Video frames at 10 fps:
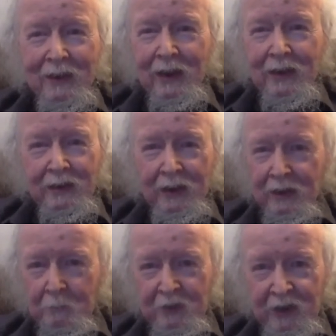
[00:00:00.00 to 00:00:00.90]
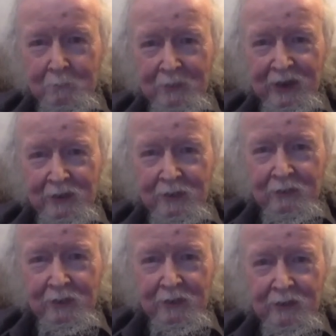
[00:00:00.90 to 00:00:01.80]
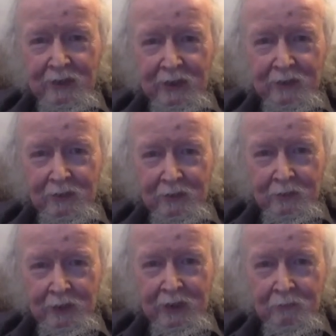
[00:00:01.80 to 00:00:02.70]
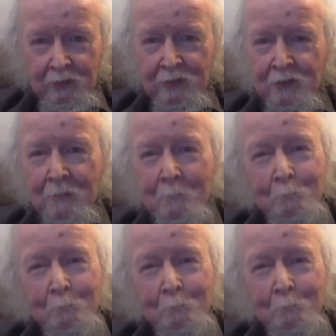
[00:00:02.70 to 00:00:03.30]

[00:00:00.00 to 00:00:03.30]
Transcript: I cannot be expected to understand such language.